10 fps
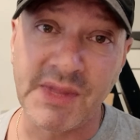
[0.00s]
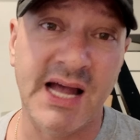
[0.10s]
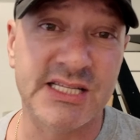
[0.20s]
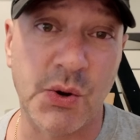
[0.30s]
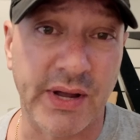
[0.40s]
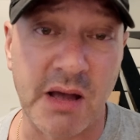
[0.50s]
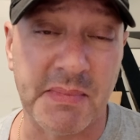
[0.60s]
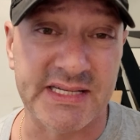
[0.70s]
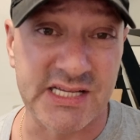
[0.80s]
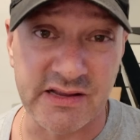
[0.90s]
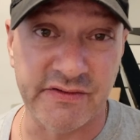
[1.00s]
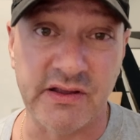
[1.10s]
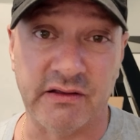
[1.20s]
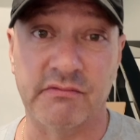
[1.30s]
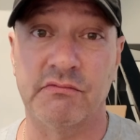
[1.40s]
That's how I got my
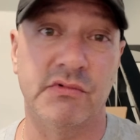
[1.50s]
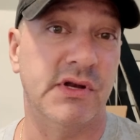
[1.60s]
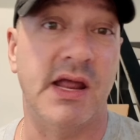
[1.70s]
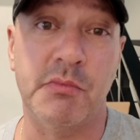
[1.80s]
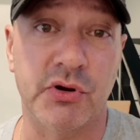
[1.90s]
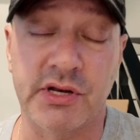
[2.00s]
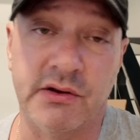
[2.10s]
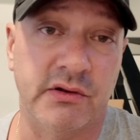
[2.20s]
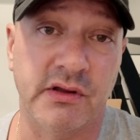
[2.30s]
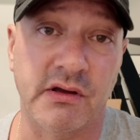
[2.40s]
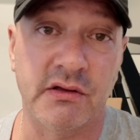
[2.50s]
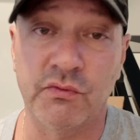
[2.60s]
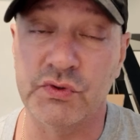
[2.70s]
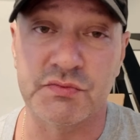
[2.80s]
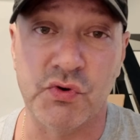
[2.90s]
TV. The neighbor
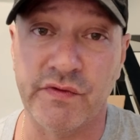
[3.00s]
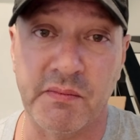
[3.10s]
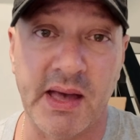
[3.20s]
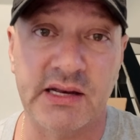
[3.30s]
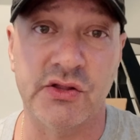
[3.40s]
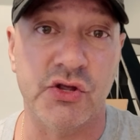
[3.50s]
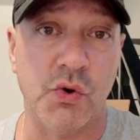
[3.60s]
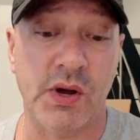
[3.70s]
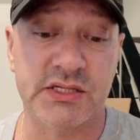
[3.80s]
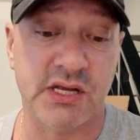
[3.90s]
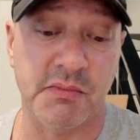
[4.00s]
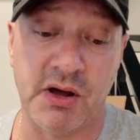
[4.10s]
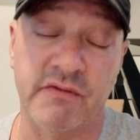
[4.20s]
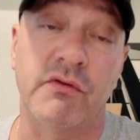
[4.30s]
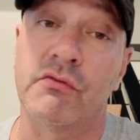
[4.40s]
was moving back to the US. I
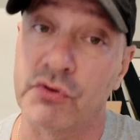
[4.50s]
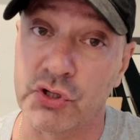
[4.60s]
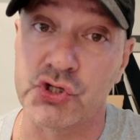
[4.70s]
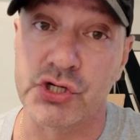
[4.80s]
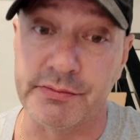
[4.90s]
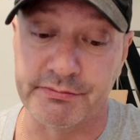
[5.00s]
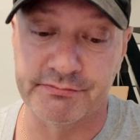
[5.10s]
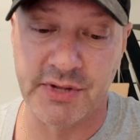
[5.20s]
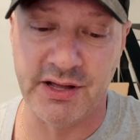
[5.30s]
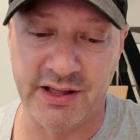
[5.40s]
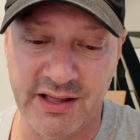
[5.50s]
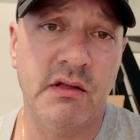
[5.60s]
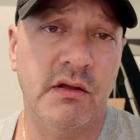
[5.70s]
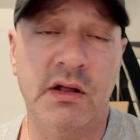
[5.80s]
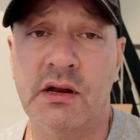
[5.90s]
bought it for really cheap.
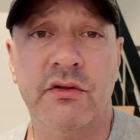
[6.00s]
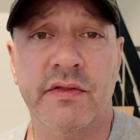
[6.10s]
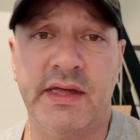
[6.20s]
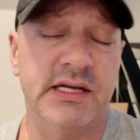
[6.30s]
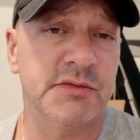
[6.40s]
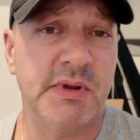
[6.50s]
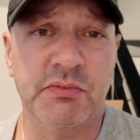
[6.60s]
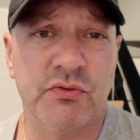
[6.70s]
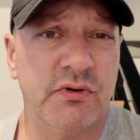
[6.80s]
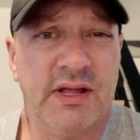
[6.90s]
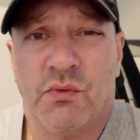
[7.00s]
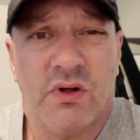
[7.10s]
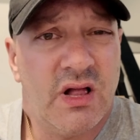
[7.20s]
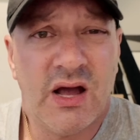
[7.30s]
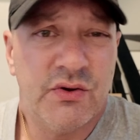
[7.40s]
Another thing is people were like,
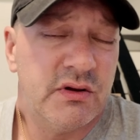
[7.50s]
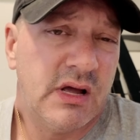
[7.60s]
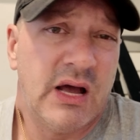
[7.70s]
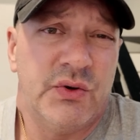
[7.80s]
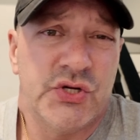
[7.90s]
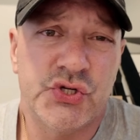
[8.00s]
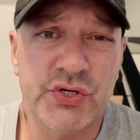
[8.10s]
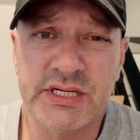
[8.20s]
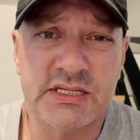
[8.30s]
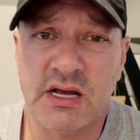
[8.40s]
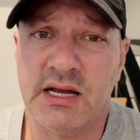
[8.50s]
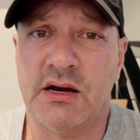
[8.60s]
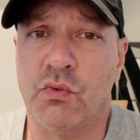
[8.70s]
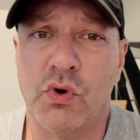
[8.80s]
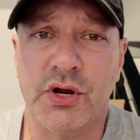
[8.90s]
well, how did you decide
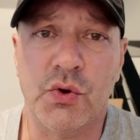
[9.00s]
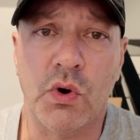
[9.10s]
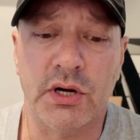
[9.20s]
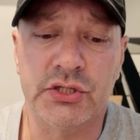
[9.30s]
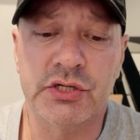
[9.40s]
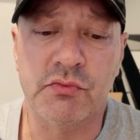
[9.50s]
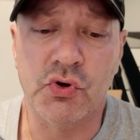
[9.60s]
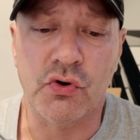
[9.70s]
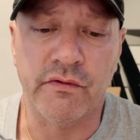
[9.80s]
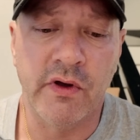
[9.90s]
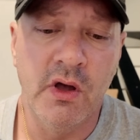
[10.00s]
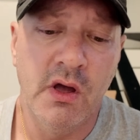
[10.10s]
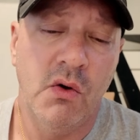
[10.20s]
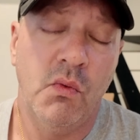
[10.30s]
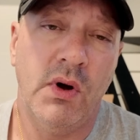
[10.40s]
on where you wanted to move?
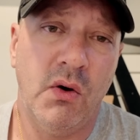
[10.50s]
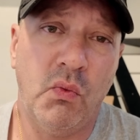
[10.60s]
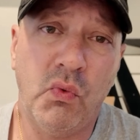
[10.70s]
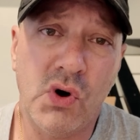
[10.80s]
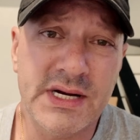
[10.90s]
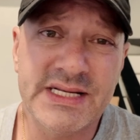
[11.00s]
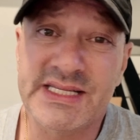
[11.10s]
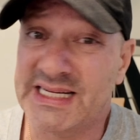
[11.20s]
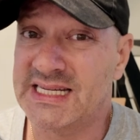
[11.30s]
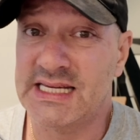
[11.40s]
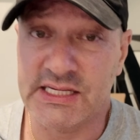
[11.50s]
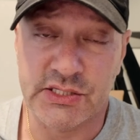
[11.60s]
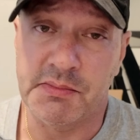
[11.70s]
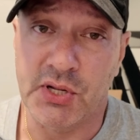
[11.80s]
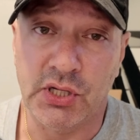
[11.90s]
Well, one is
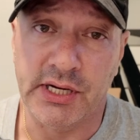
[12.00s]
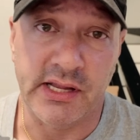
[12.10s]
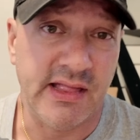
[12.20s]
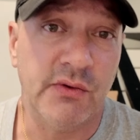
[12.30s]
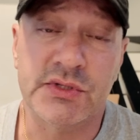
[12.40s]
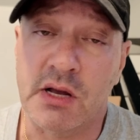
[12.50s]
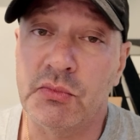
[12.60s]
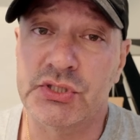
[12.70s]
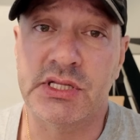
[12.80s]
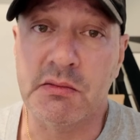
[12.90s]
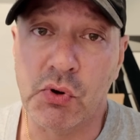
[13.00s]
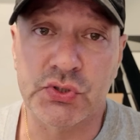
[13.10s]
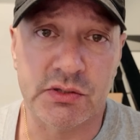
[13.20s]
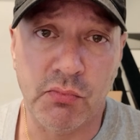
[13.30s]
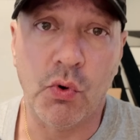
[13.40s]
accessibility. That was almost the
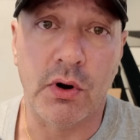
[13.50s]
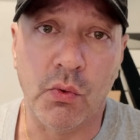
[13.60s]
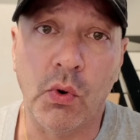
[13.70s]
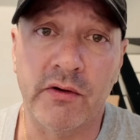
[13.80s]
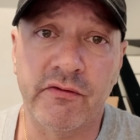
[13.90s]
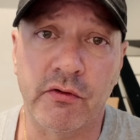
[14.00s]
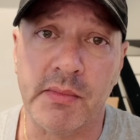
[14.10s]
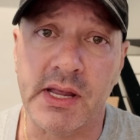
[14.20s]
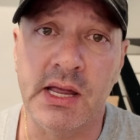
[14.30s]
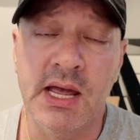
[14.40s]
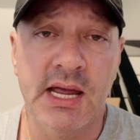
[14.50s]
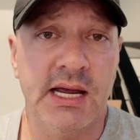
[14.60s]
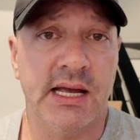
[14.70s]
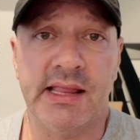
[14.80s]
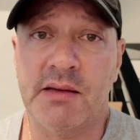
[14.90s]
most important one for me.
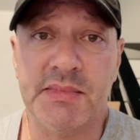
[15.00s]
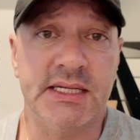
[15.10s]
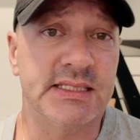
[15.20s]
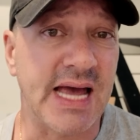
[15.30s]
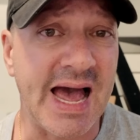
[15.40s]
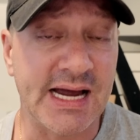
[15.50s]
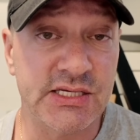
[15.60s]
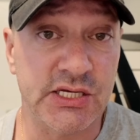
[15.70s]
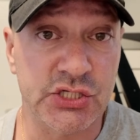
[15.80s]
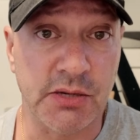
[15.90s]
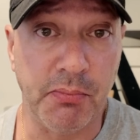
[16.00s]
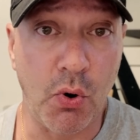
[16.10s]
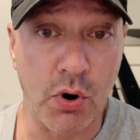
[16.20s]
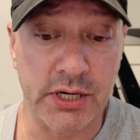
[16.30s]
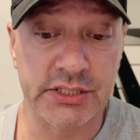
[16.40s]
And that means access to
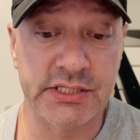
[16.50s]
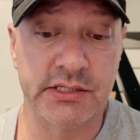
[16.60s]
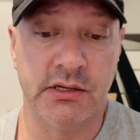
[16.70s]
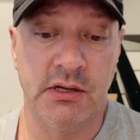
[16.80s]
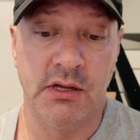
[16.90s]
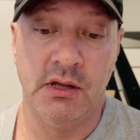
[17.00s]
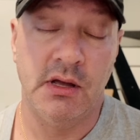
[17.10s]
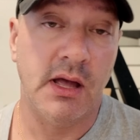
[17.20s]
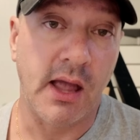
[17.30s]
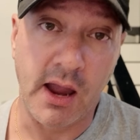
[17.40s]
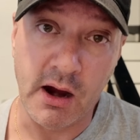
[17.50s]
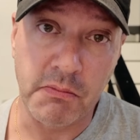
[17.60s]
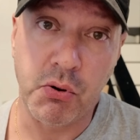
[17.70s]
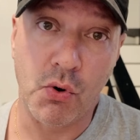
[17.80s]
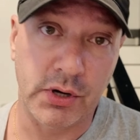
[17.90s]
ports,
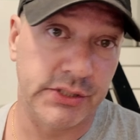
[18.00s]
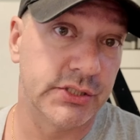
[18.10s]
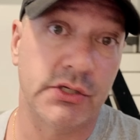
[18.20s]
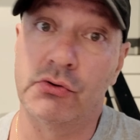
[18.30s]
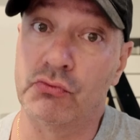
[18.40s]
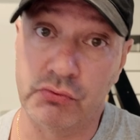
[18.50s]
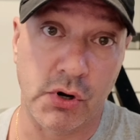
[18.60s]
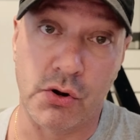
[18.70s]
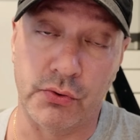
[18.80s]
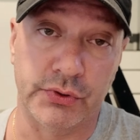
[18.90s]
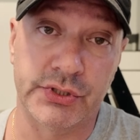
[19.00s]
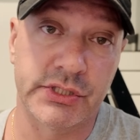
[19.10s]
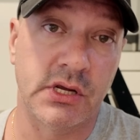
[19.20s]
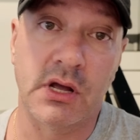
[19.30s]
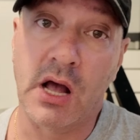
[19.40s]
airports,
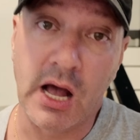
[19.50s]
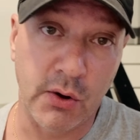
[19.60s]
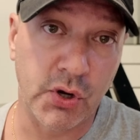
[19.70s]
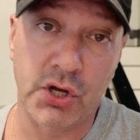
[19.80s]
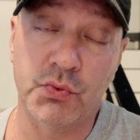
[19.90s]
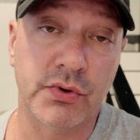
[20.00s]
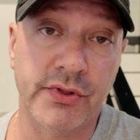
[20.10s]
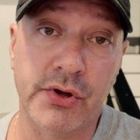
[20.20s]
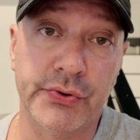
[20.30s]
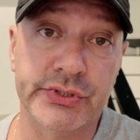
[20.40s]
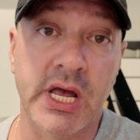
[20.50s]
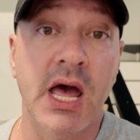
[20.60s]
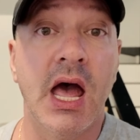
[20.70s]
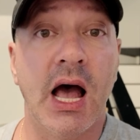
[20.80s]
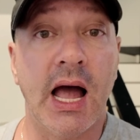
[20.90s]
roads. How good were those?
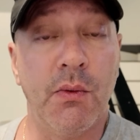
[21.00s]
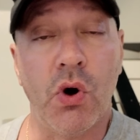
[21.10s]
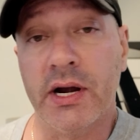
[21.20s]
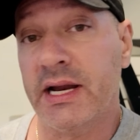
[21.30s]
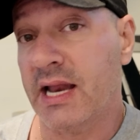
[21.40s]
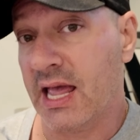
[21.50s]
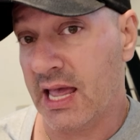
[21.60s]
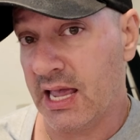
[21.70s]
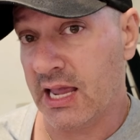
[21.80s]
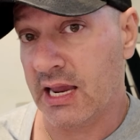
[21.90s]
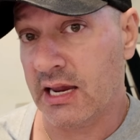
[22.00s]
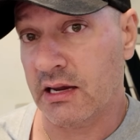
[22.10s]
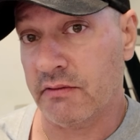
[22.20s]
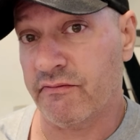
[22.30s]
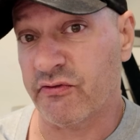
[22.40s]
I wanted
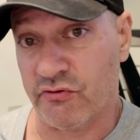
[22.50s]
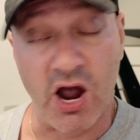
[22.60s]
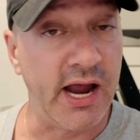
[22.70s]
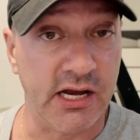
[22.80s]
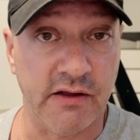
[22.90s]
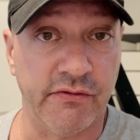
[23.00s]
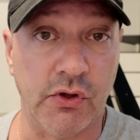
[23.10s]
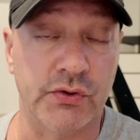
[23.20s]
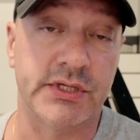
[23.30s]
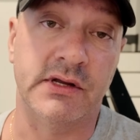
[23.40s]
a variety of those.